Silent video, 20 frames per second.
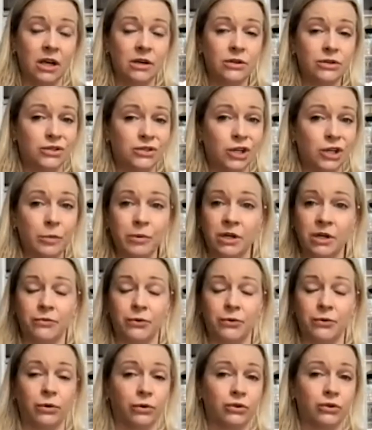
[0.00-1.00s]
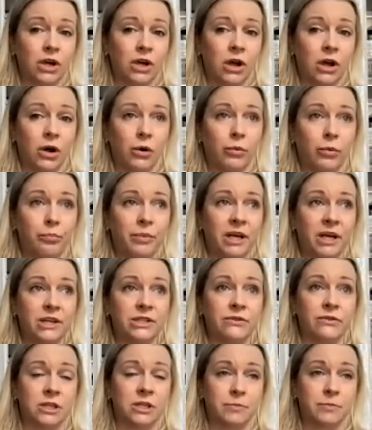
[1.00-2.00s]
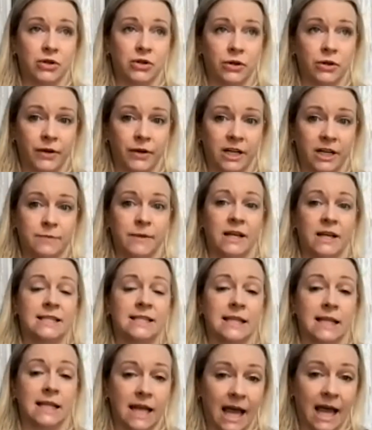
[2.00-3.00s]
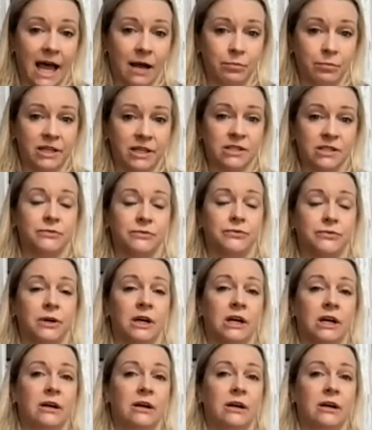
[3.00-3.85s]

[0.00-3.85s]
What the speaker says: super difficult show because of the special effects, because of the cat, because of